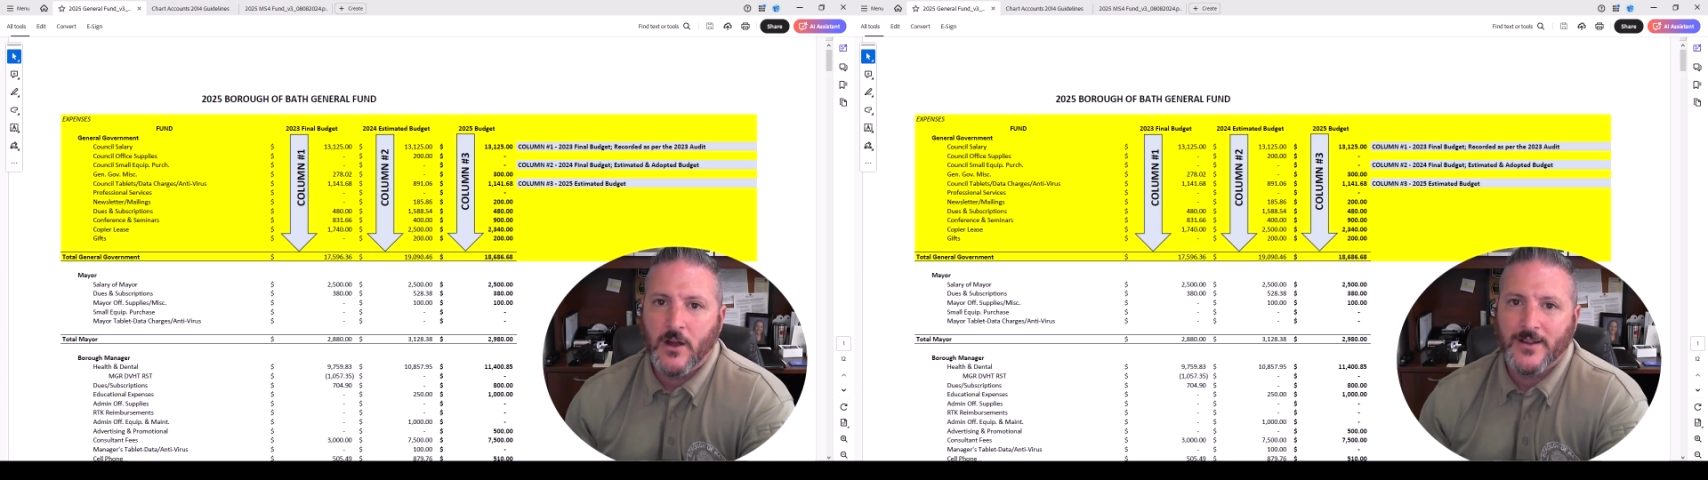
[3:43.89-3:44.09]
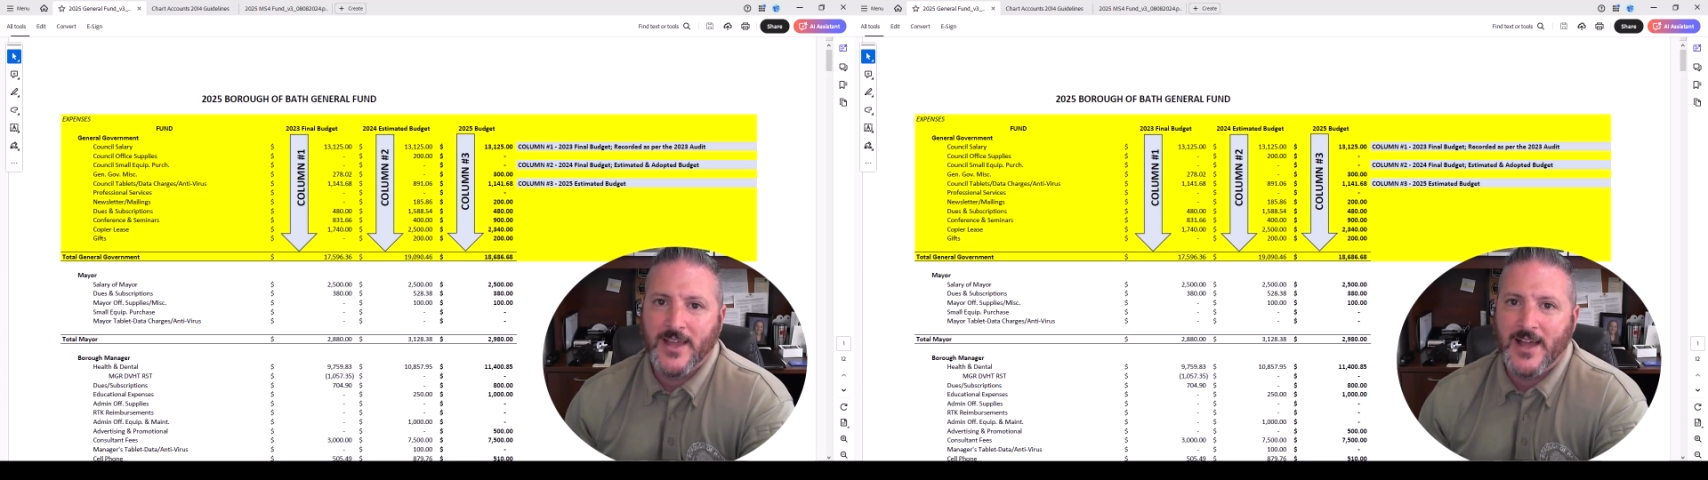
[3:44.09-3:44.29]

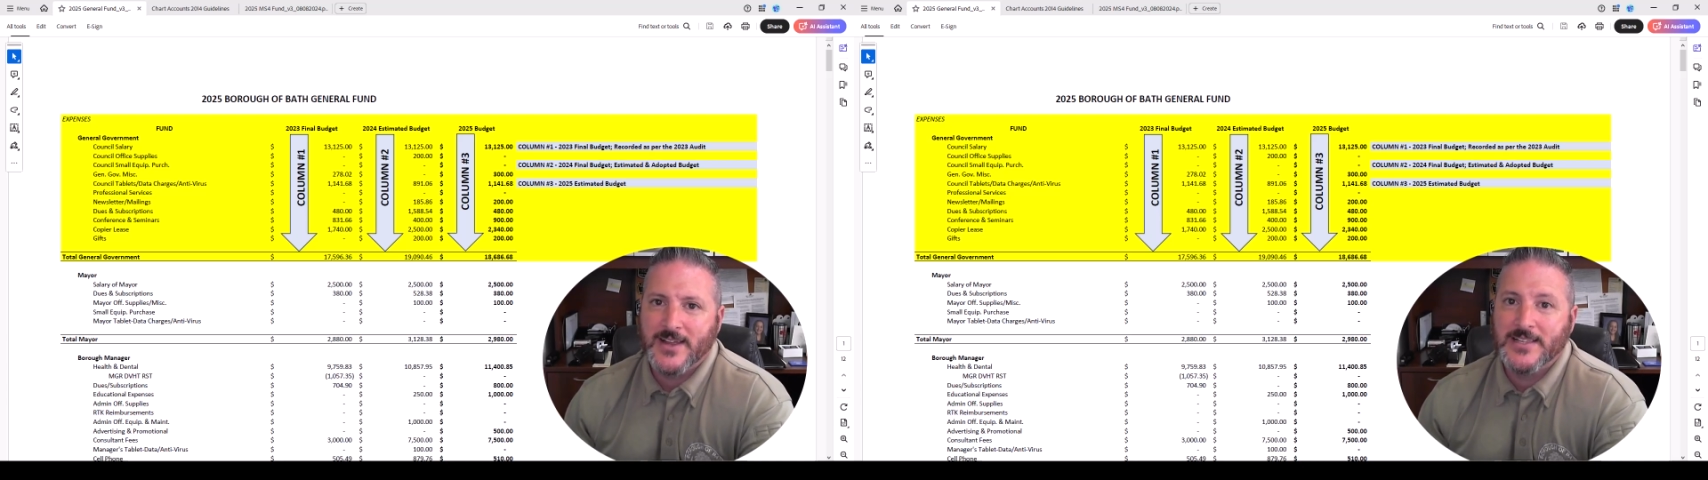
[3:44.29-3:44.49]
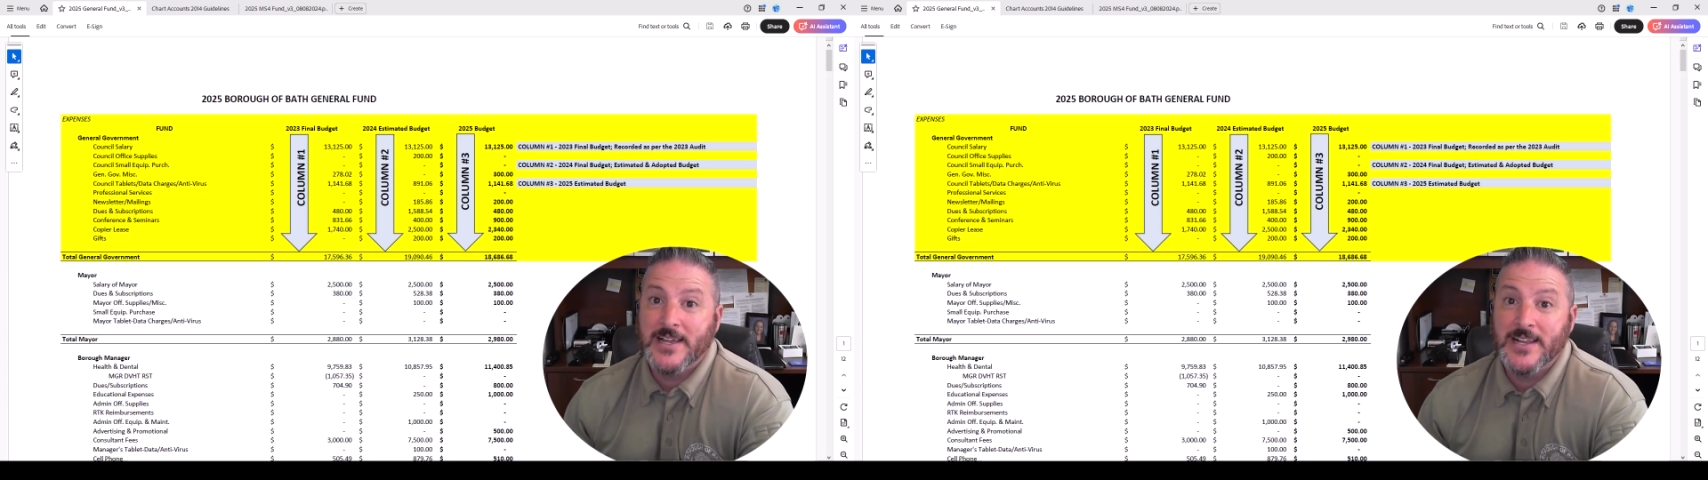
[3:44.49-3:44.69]
are
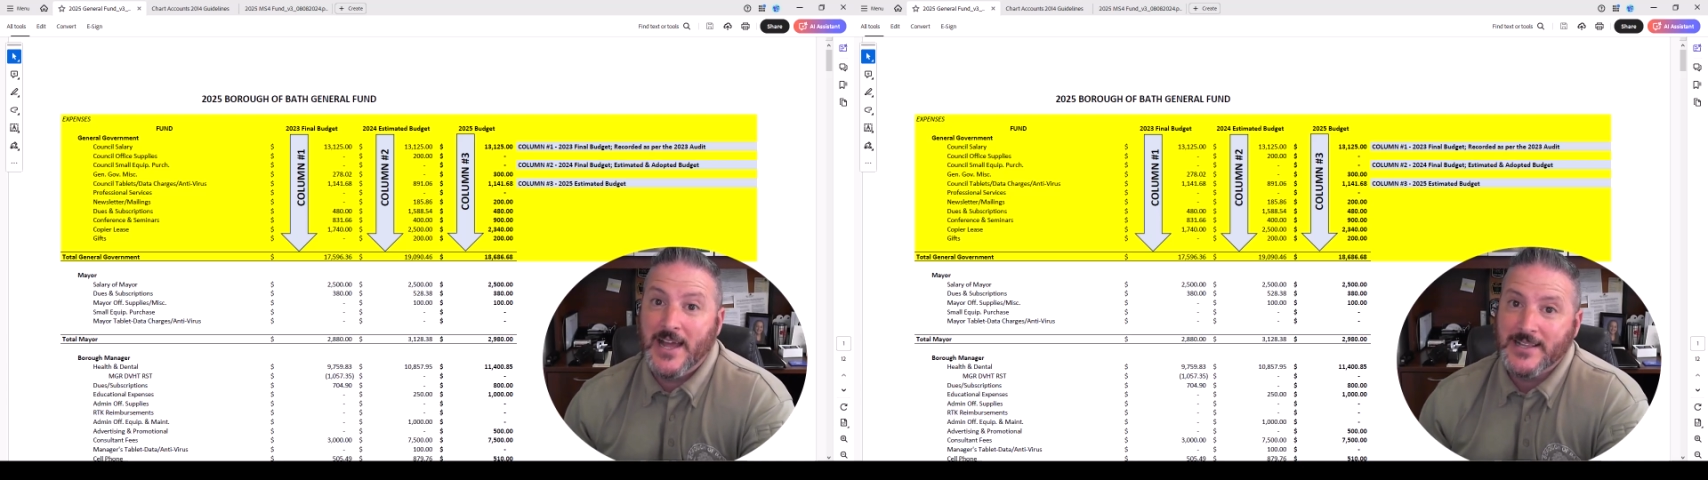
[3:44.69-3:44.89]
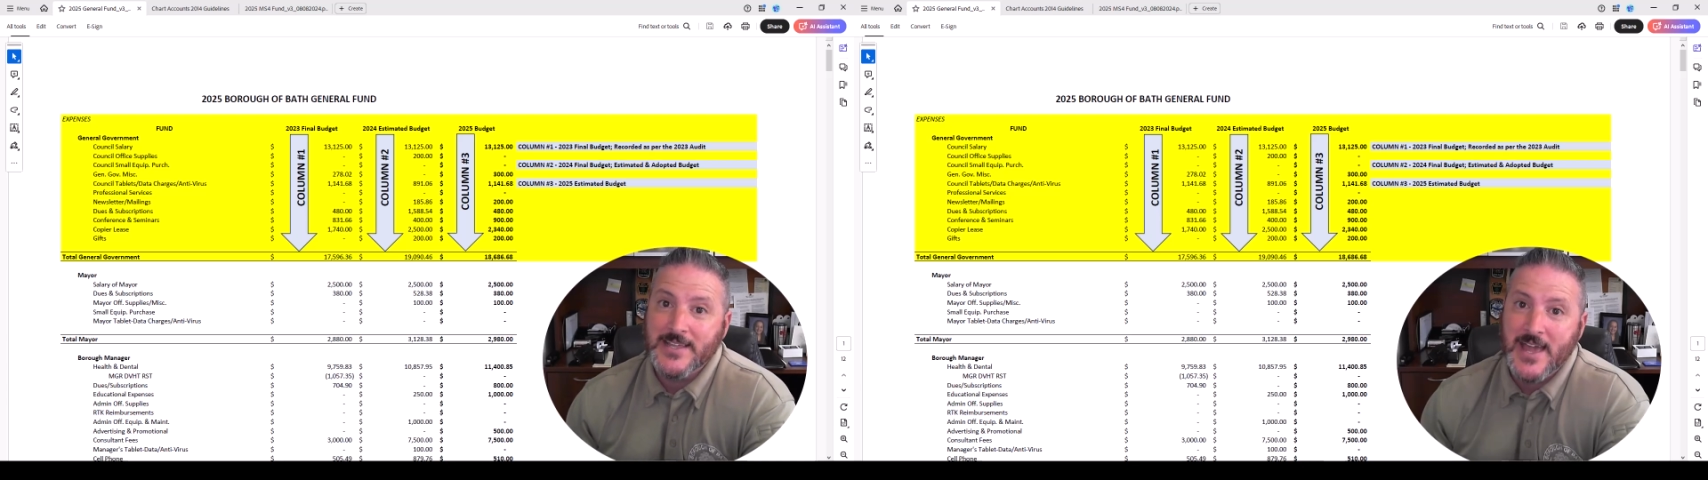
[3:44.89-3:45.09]

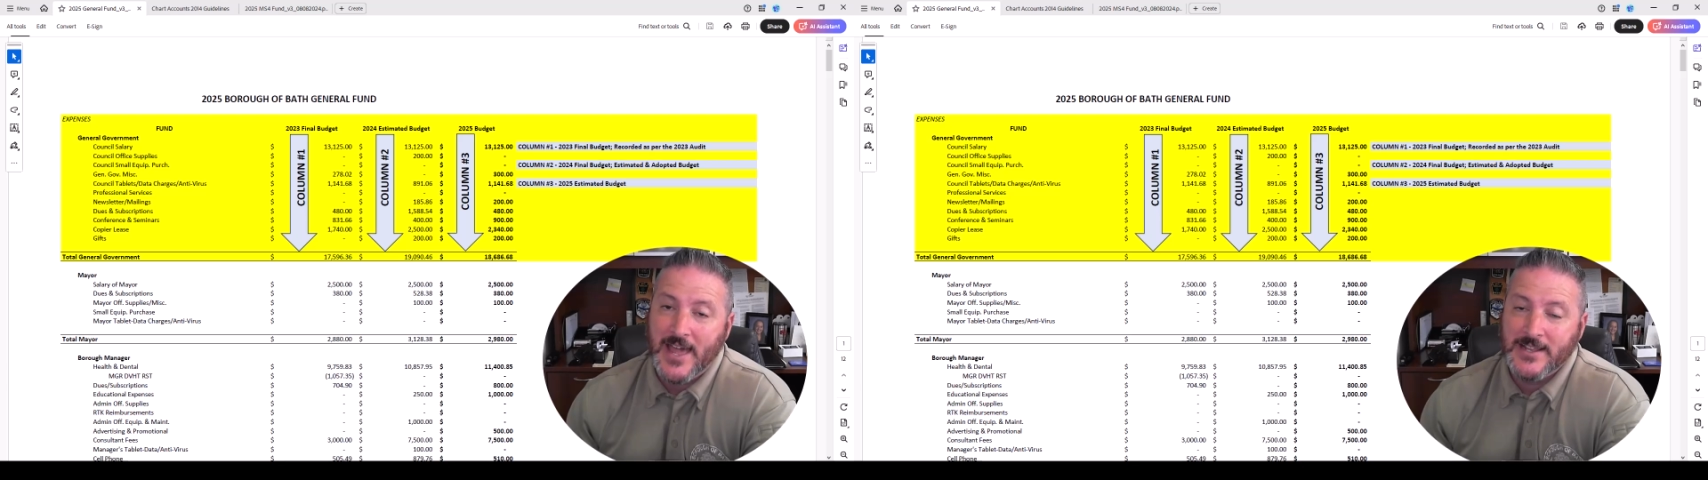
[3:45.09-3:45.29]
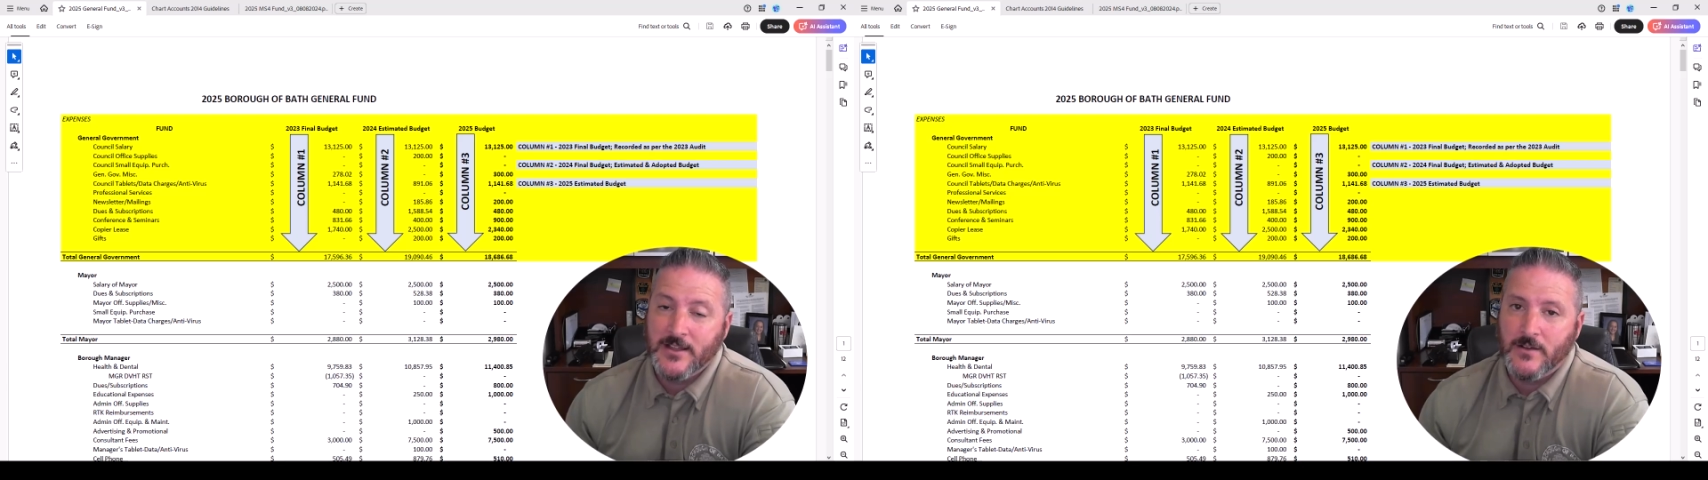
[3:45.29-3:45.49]
calculated at the
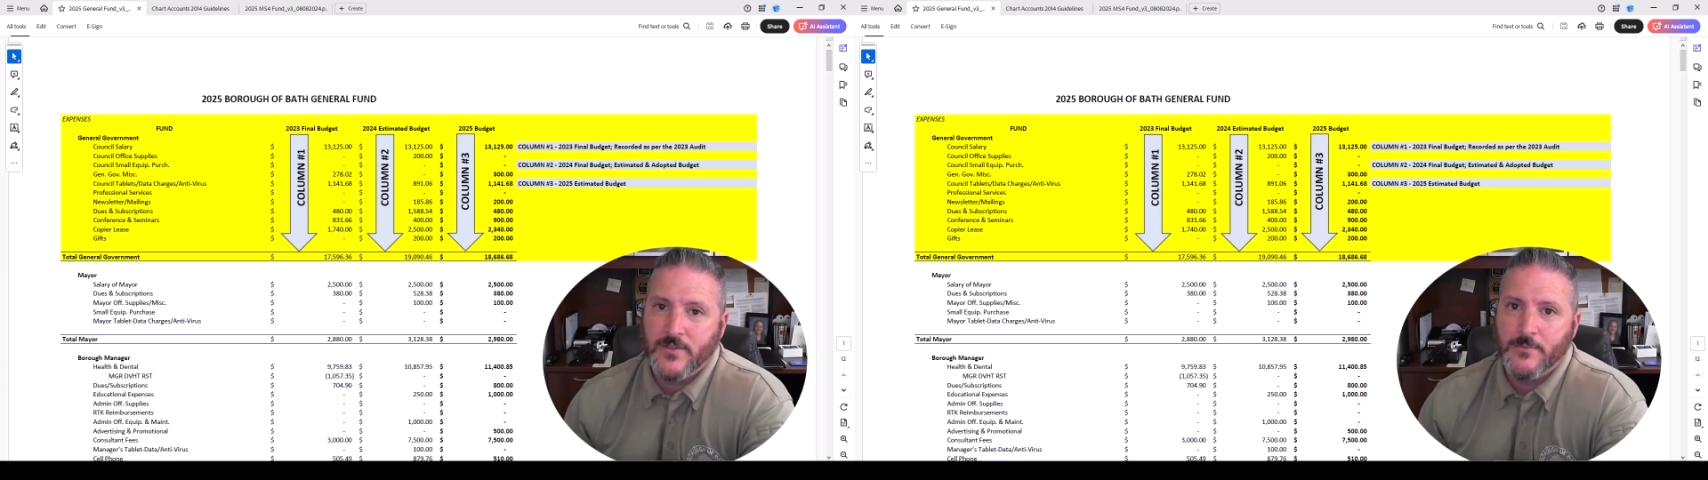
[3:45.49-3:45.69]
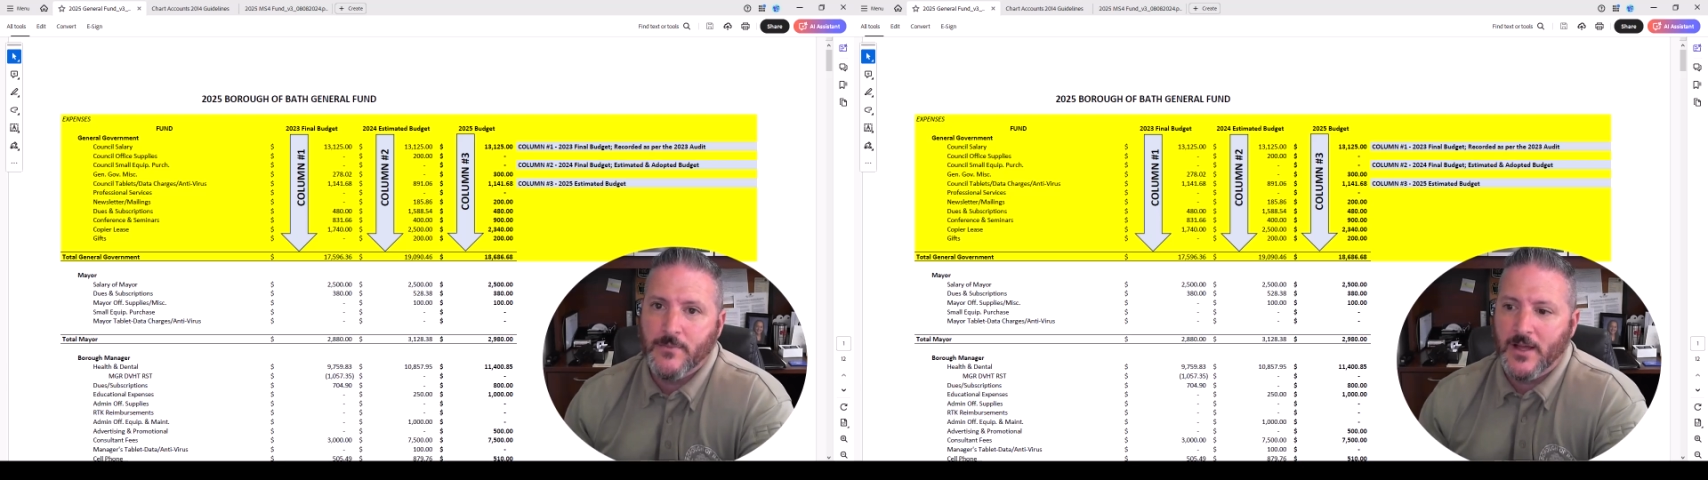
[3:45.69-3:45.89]
end
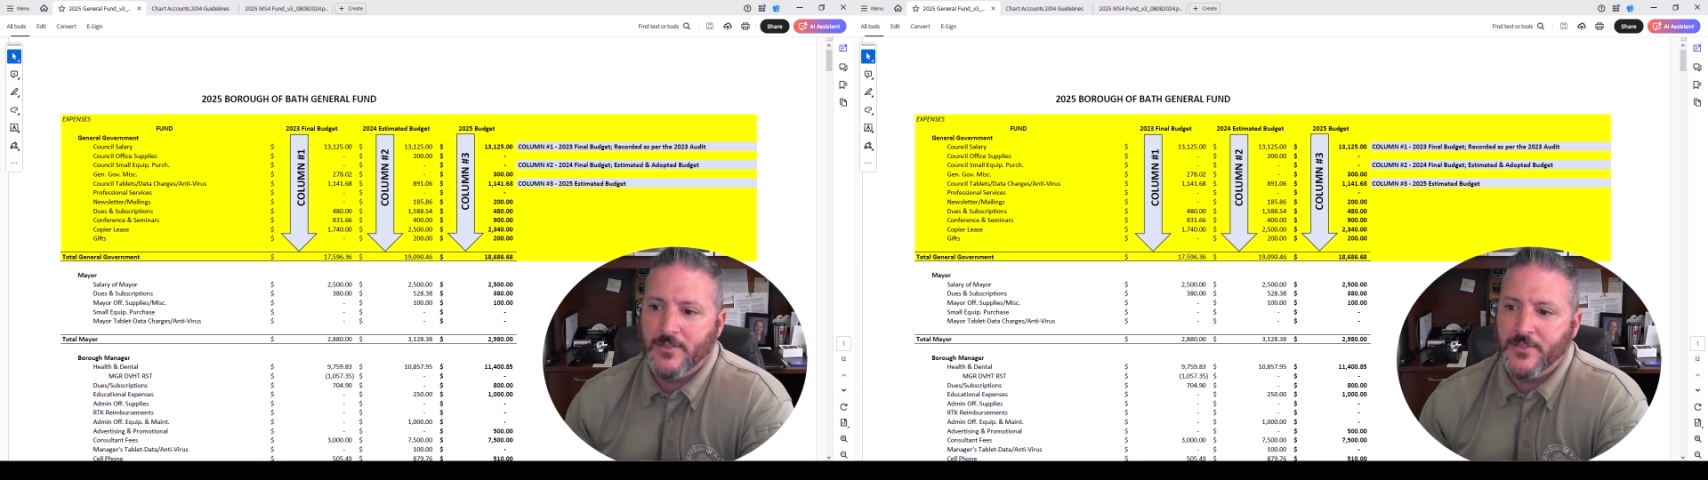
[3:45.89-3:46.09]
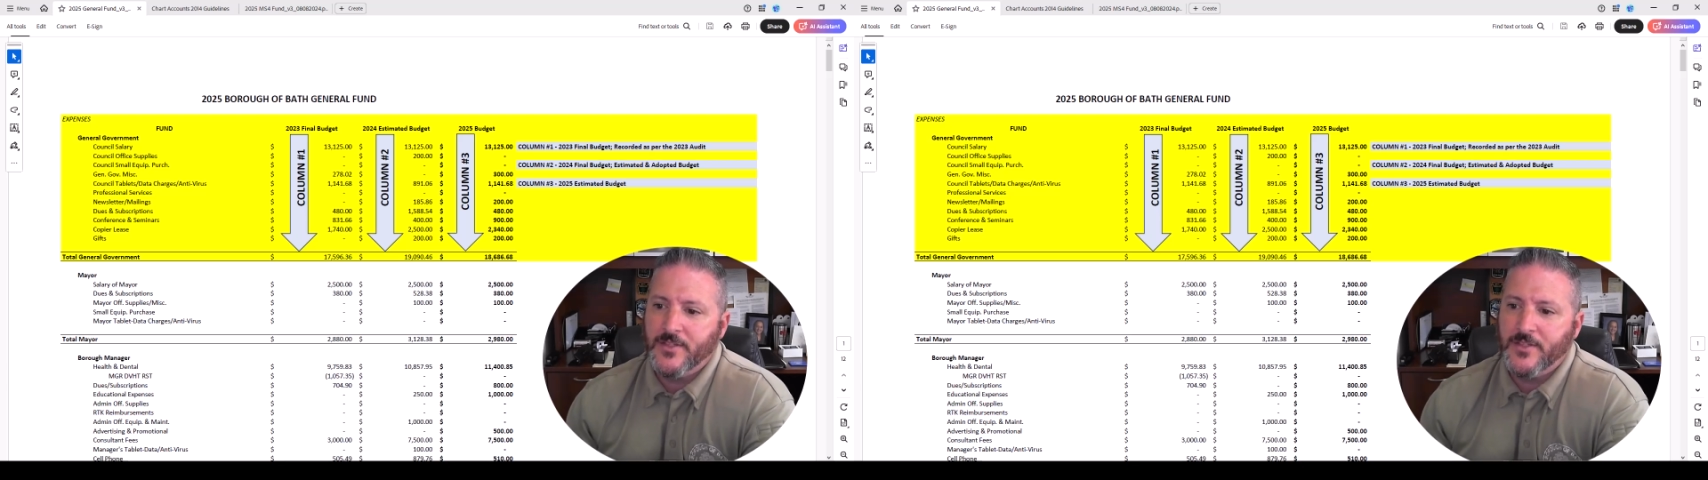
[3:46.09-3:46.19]
of the month.